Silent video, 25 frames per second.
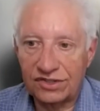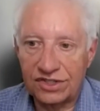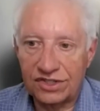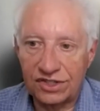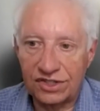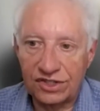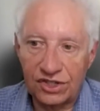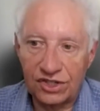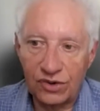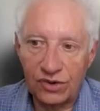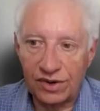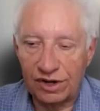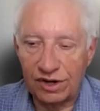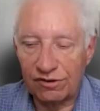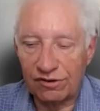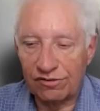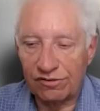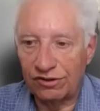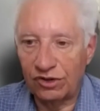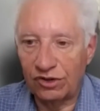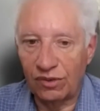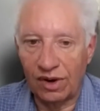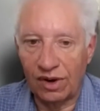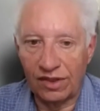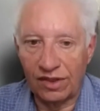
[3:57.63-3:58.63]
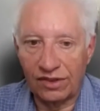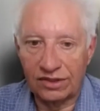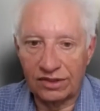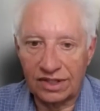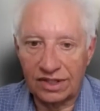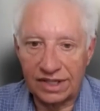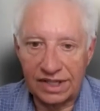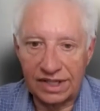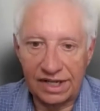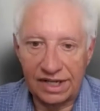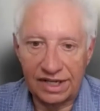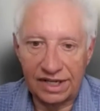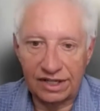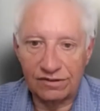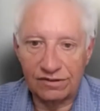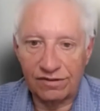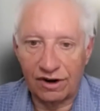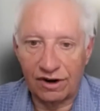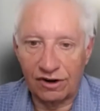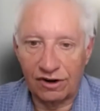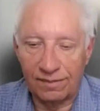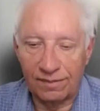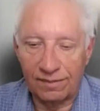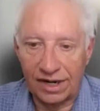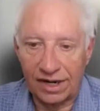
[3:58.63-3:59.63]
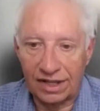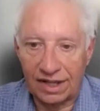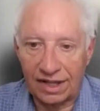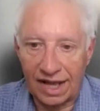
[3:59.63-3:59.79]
to you and a few other leading environmental